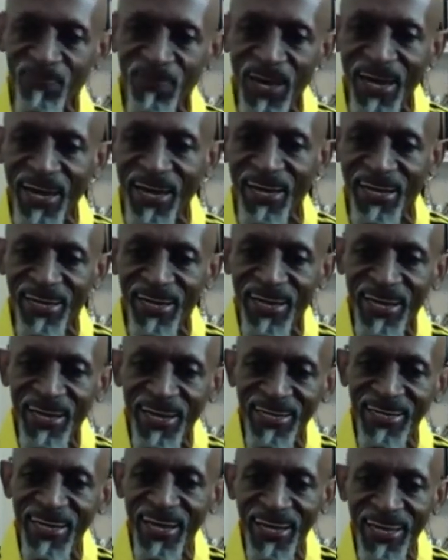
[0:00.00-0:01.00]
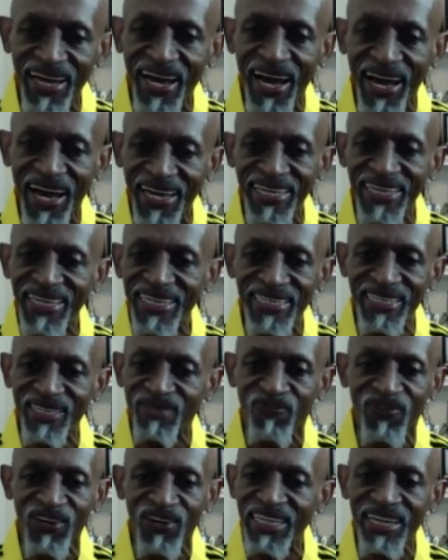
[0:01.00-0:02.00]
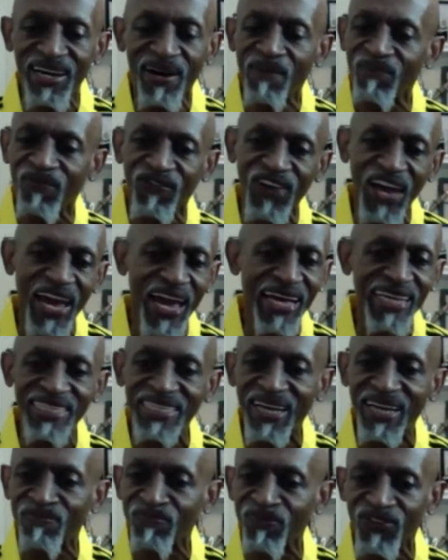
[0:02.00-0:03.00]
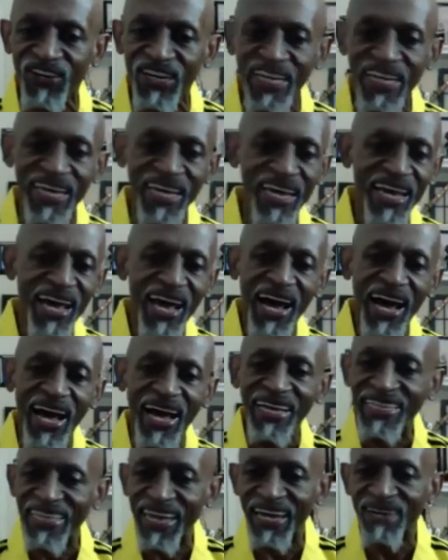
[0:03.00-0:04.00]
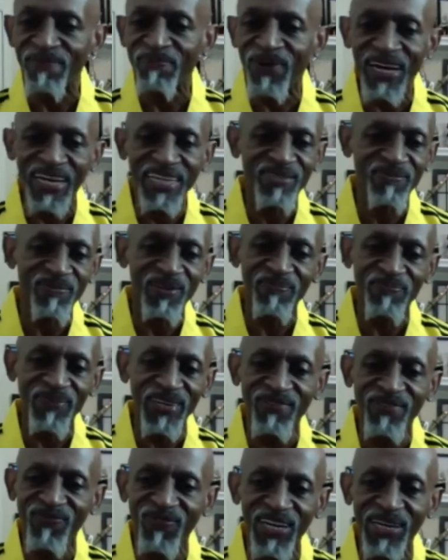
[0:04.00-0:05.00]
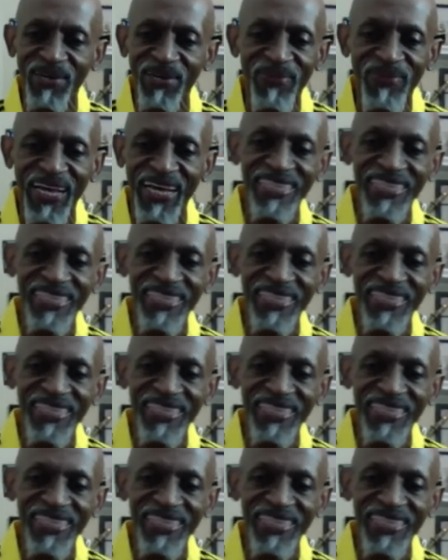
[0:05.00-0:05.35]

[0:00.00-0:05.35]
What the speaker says: man, that guy, he is pretty, I'm fast, I'm pretty, I can't possibly be whipped. I